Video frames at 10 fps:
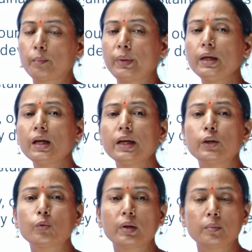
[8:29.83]
Being a
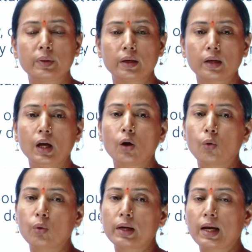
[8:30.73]
human being,
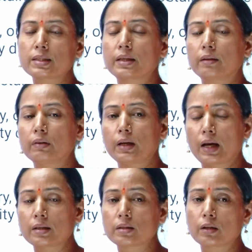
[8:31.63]
God has given
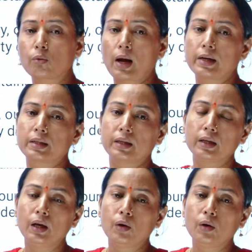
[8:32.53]
us the quality